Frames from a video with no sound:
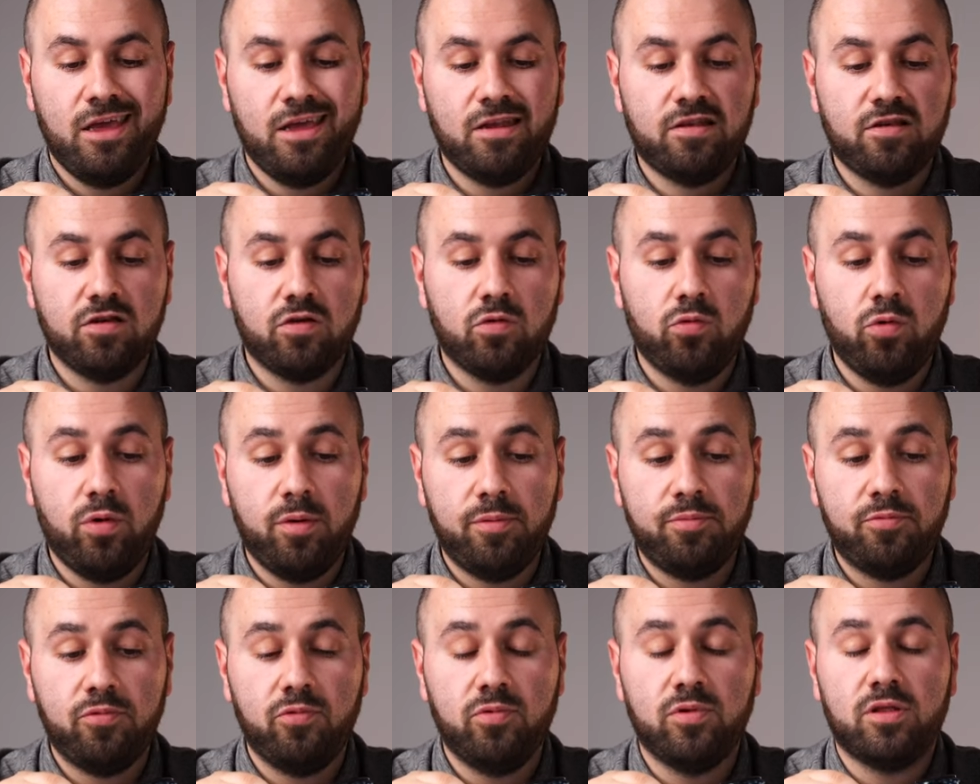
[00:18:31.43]
It's
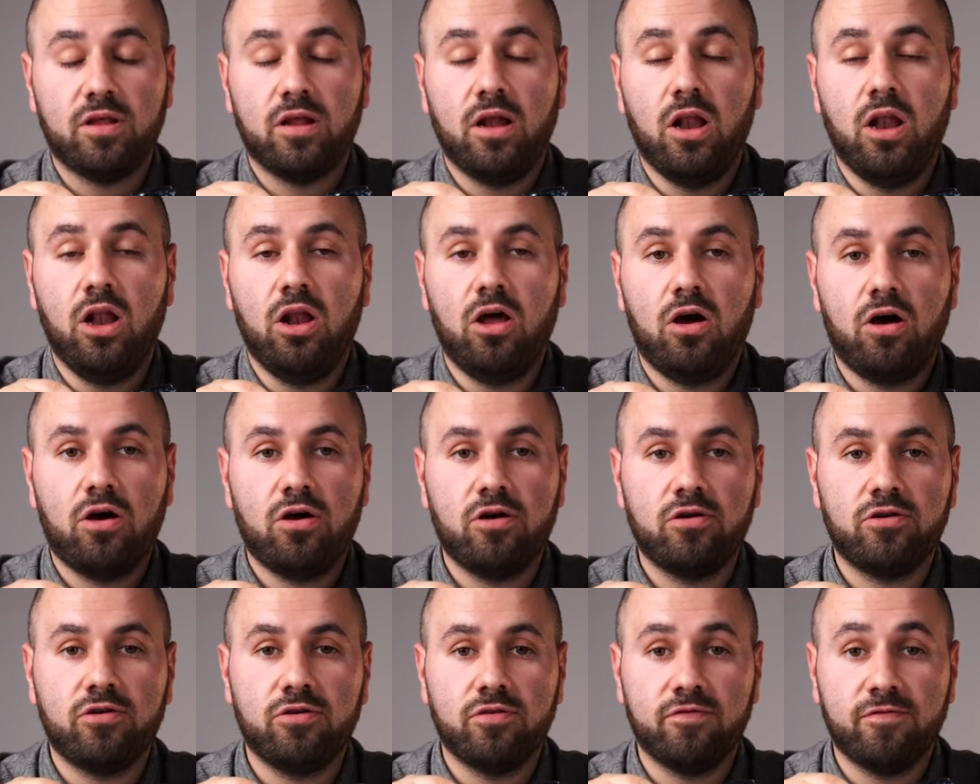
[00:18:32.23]
equipped with a
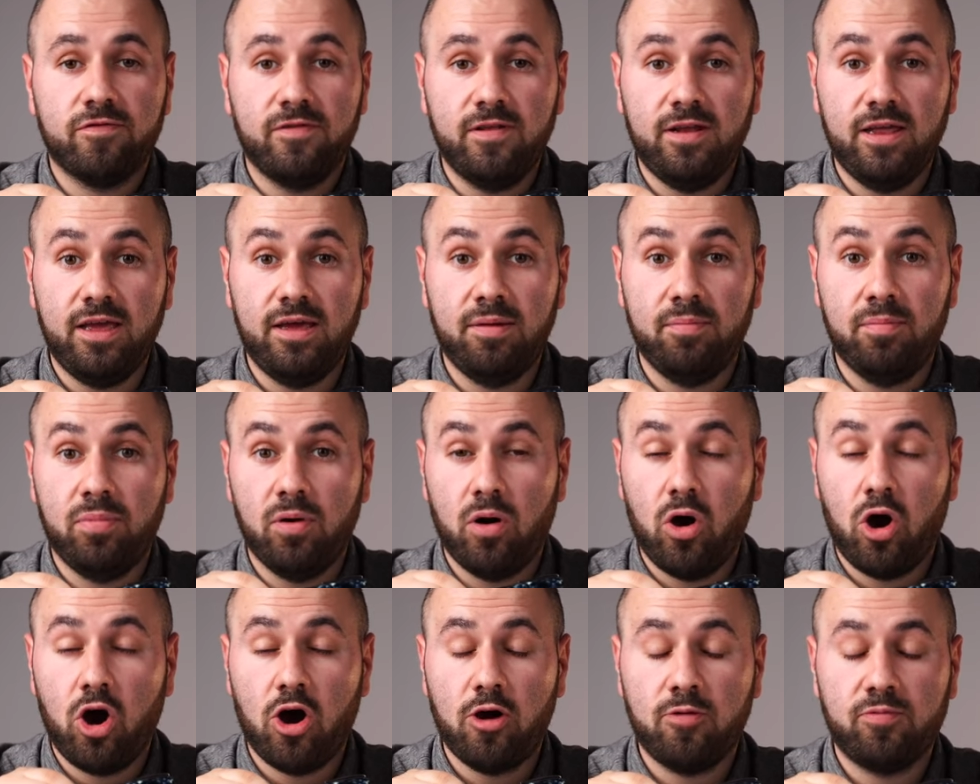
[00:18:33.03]
lot of nib
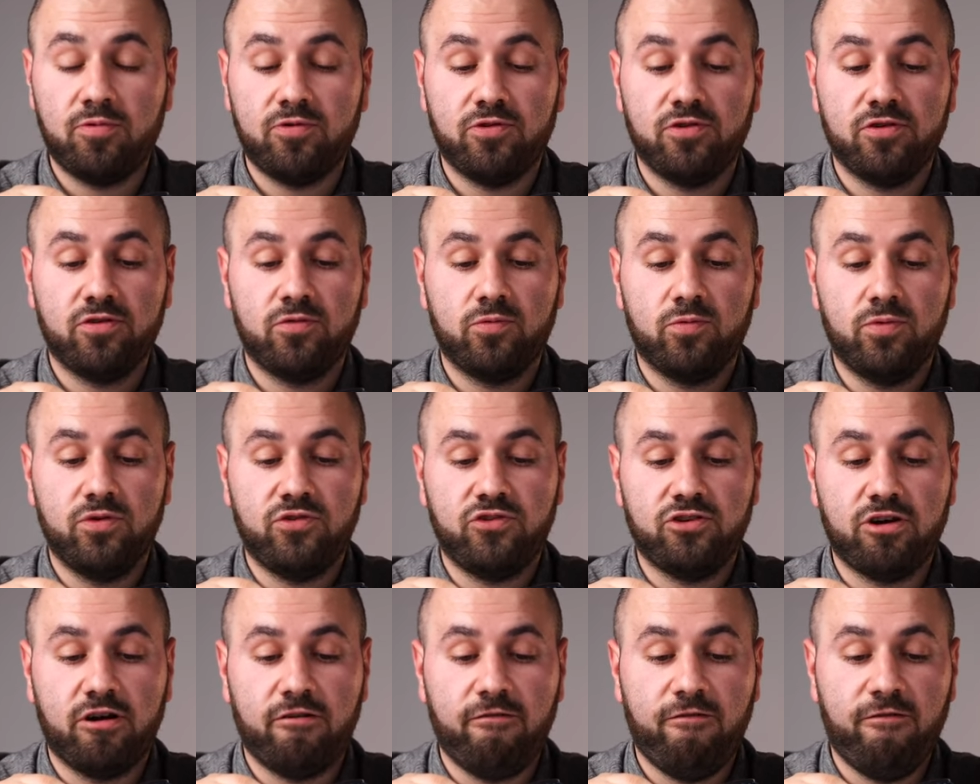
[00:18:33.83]
options
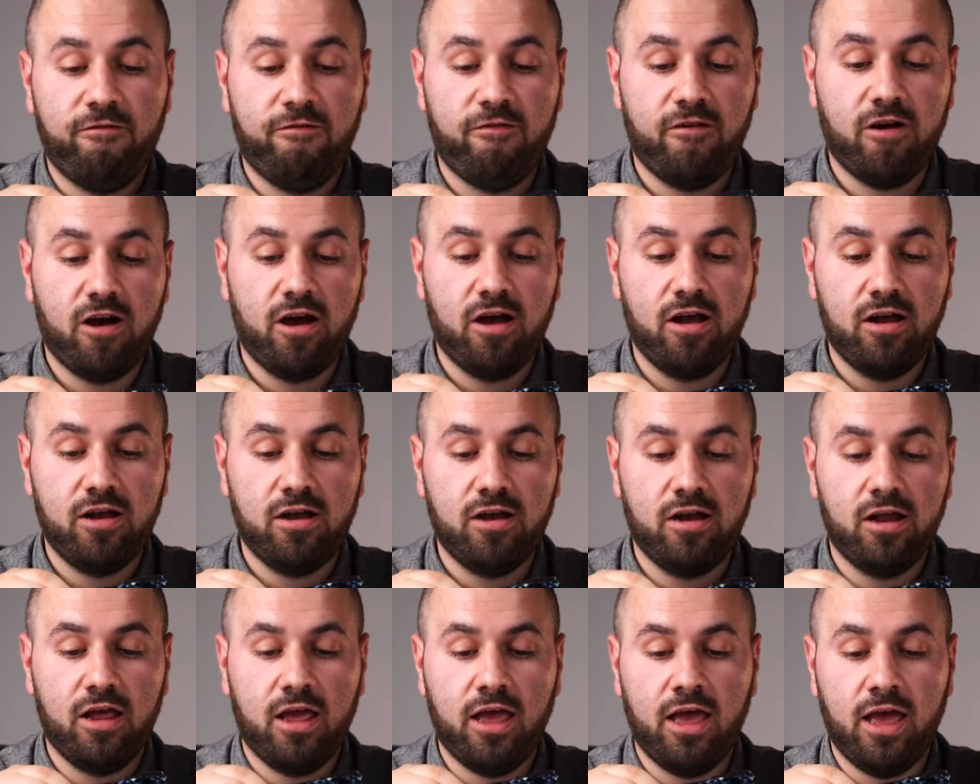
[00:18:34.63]
which are
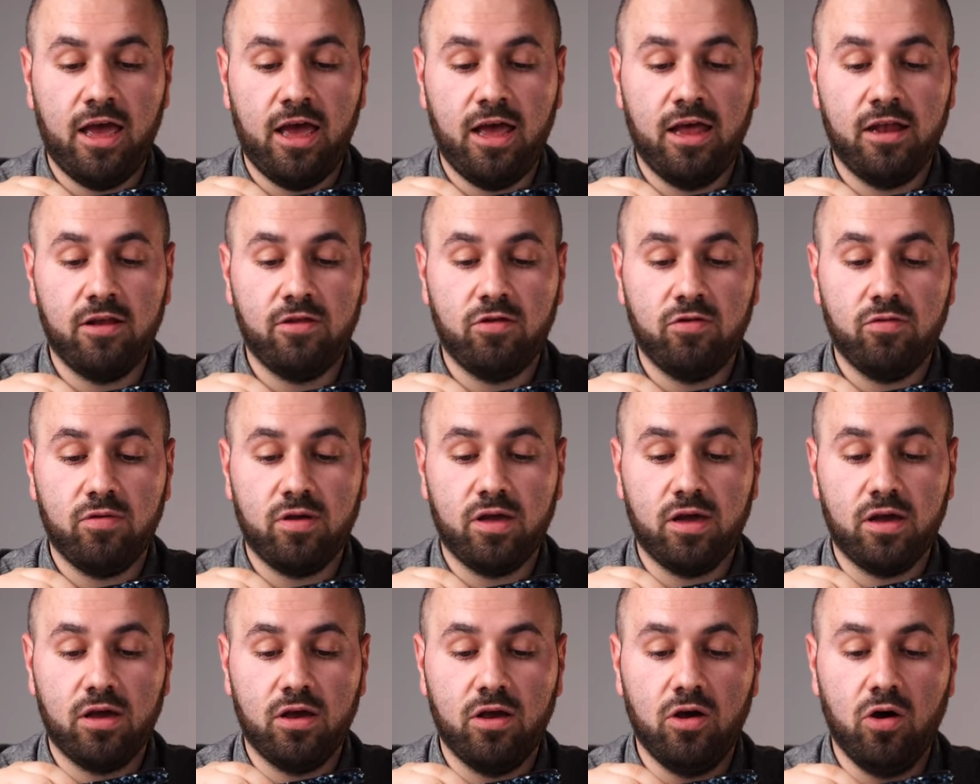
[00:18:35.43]
fun and you
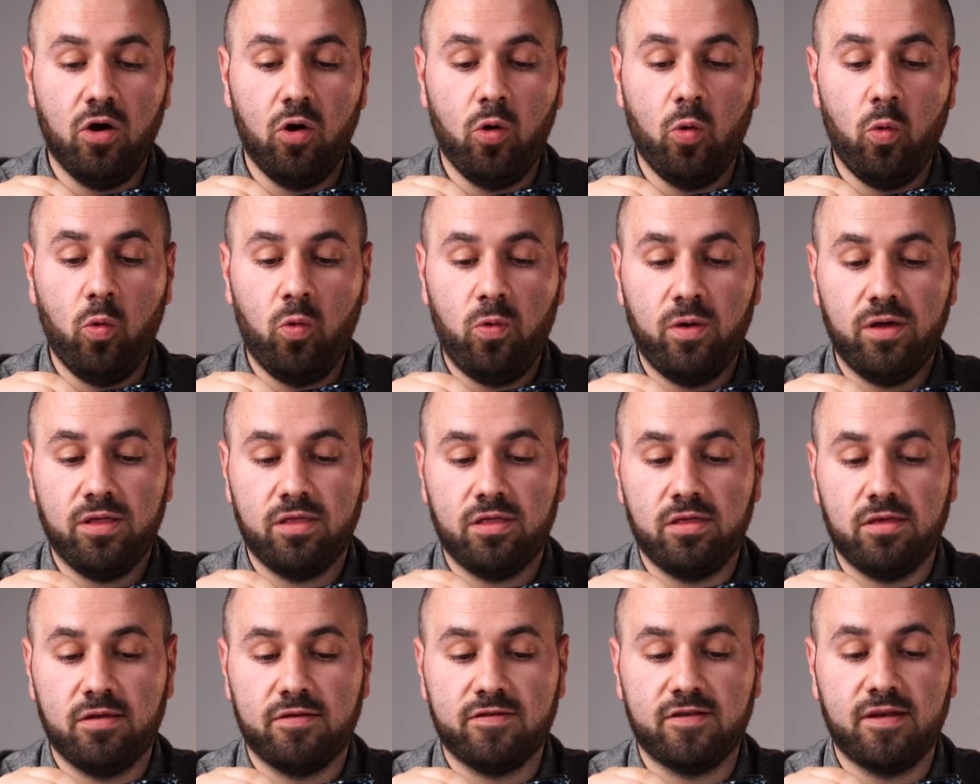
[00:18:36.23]
can go with
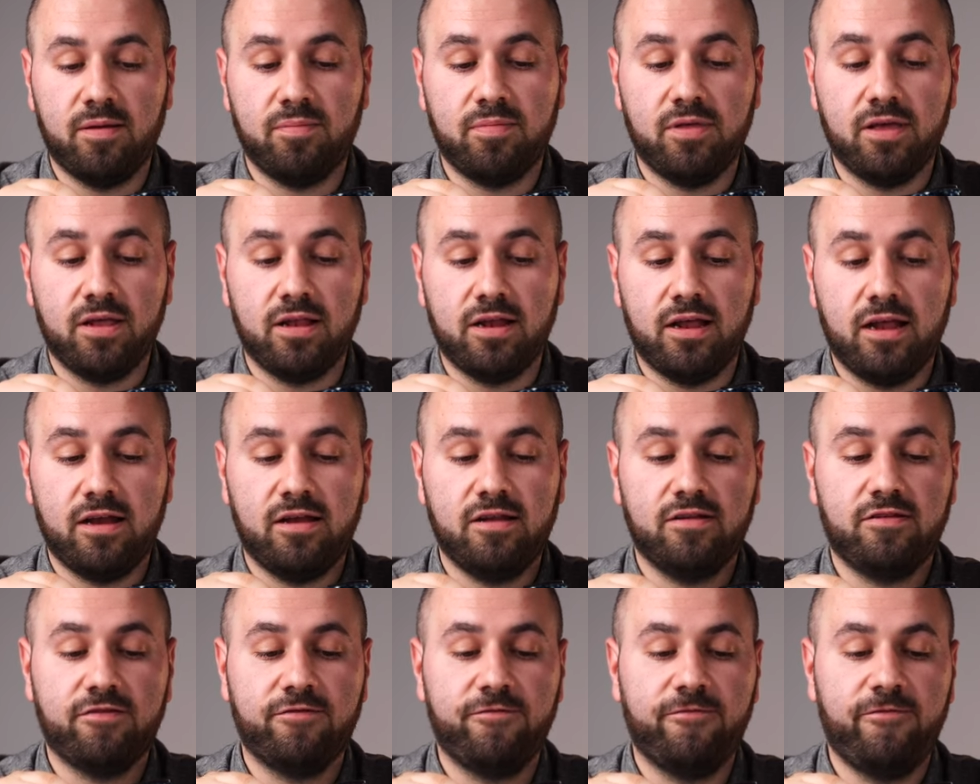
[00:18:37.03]
something that
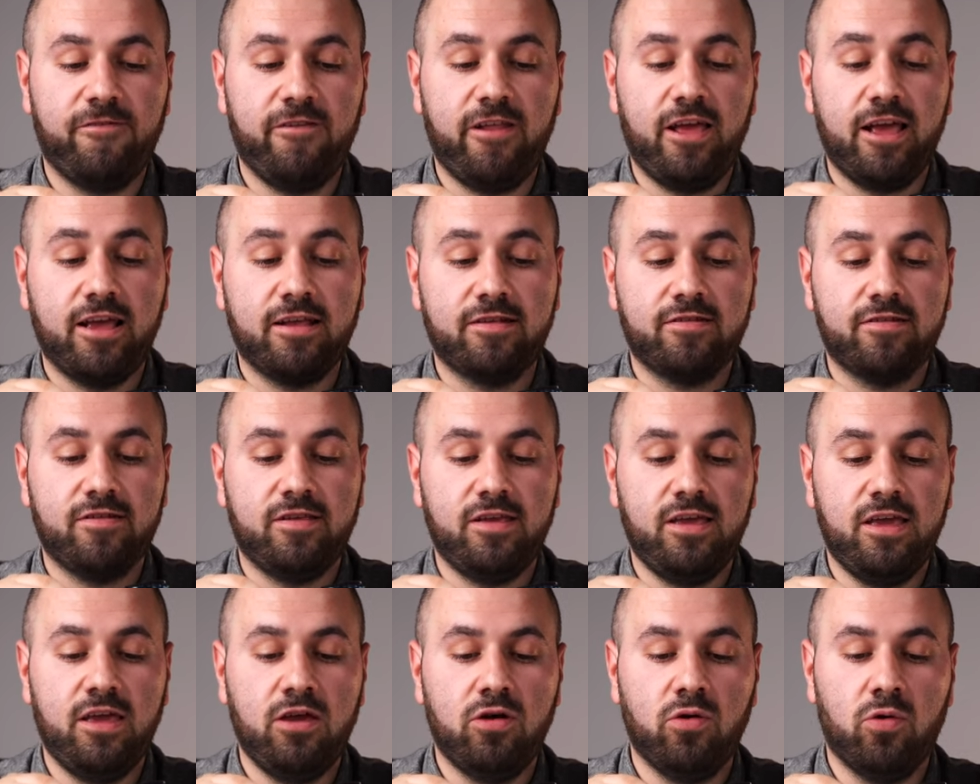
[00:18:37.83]
is
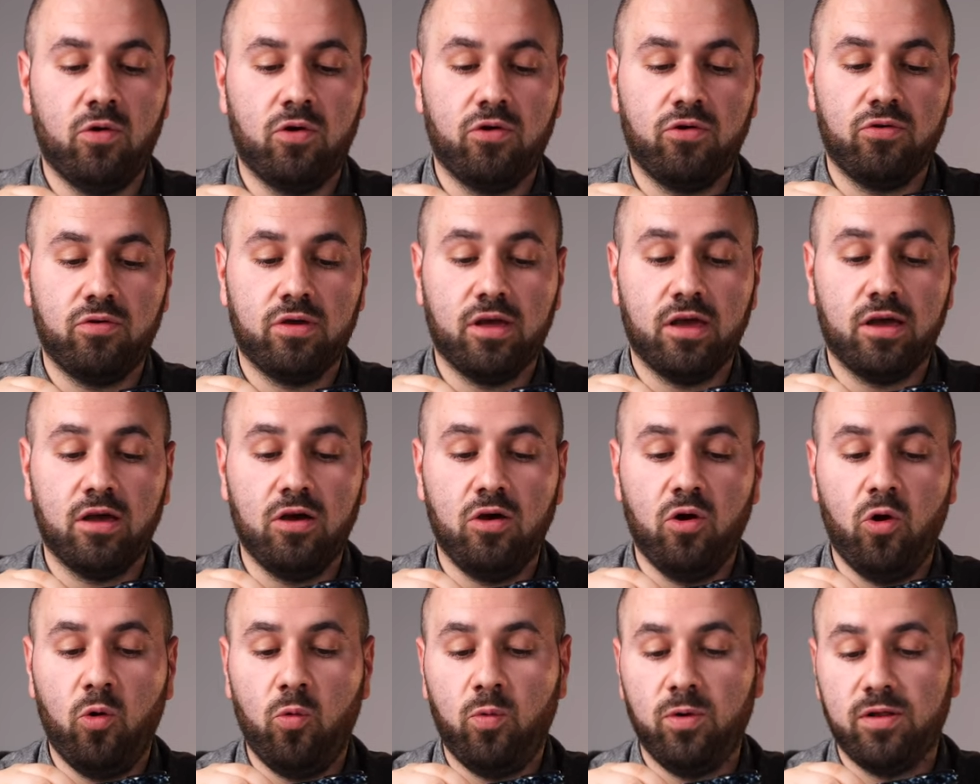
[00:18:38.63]
flaxy or you can
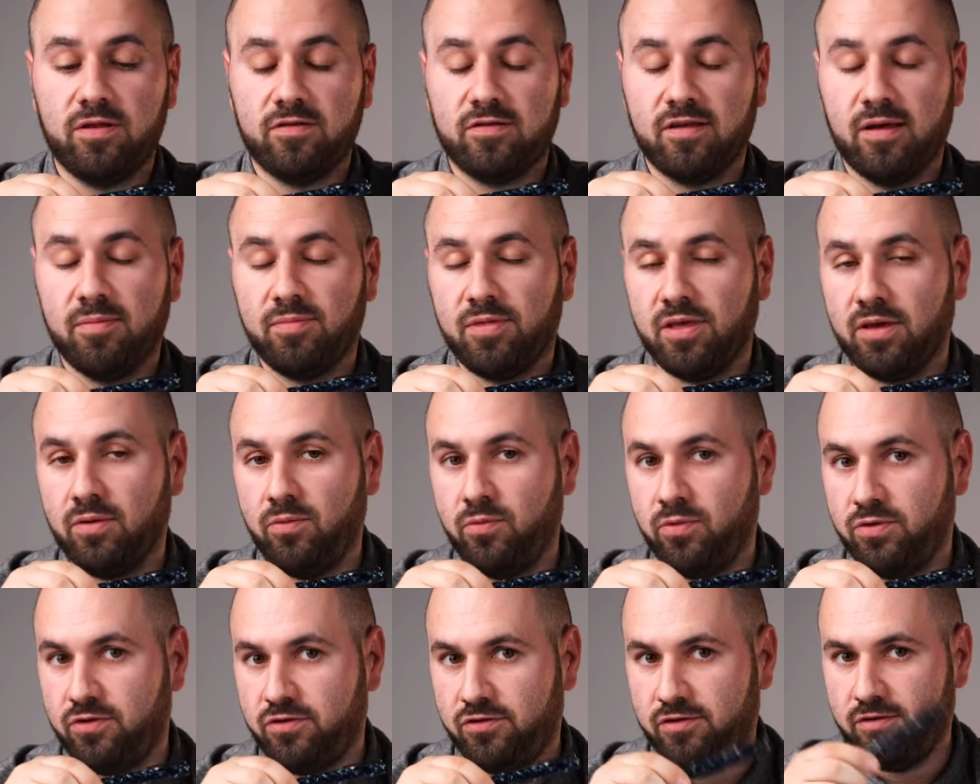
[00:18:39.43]
go with something
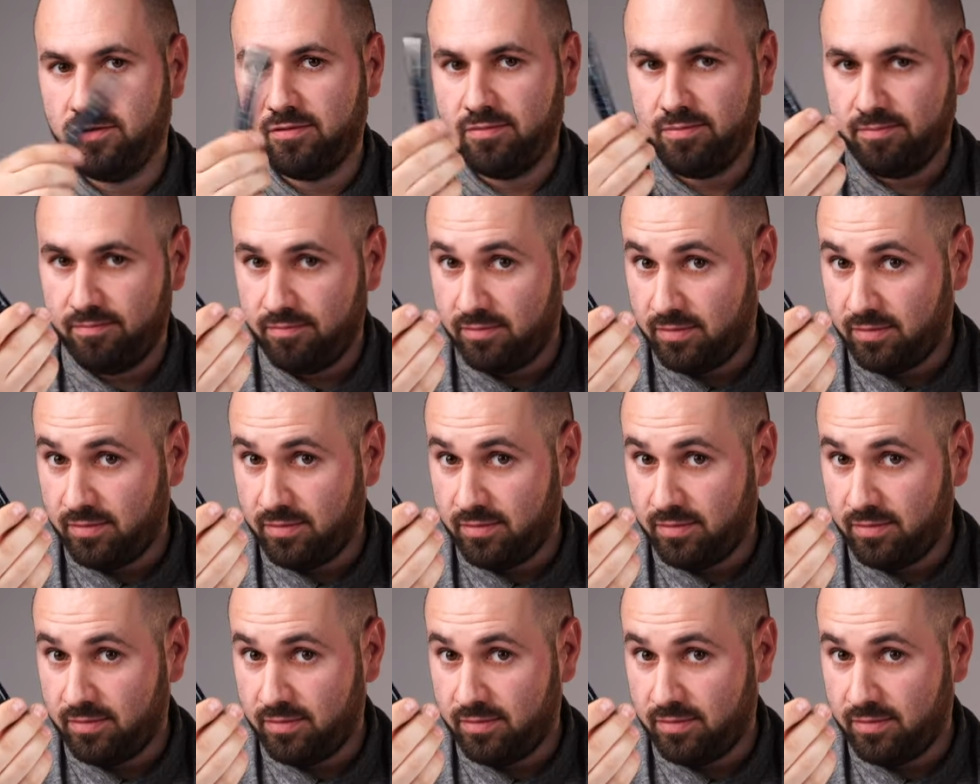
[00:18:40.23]
which is